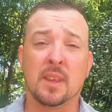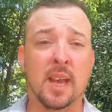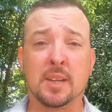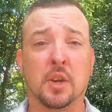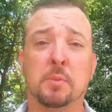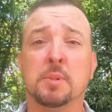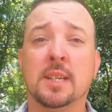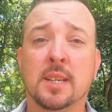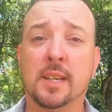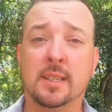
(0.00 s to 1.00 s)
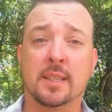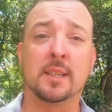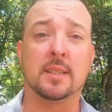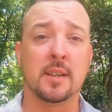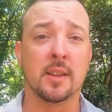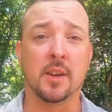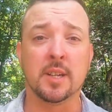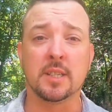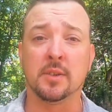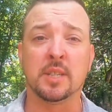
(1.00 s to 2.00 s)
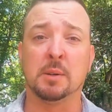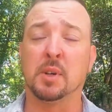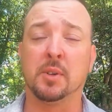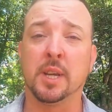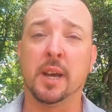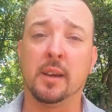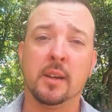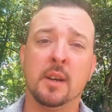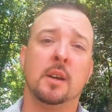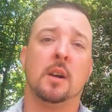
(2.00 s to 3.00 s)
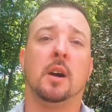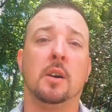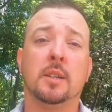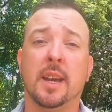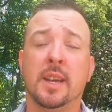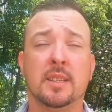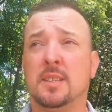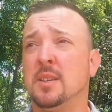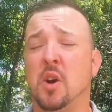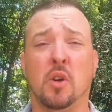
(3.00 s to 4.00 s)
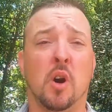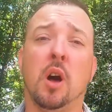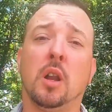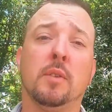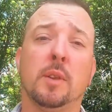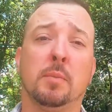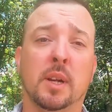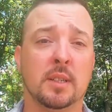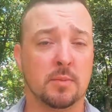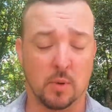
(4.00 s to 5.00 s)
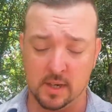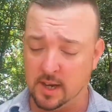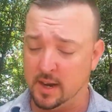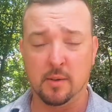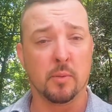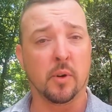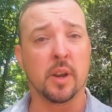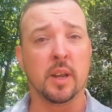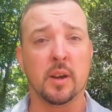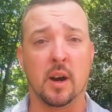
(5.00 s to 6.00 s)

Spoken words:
That term doesn't exist. There is no typical day. Our days are all over the place. One day we're in the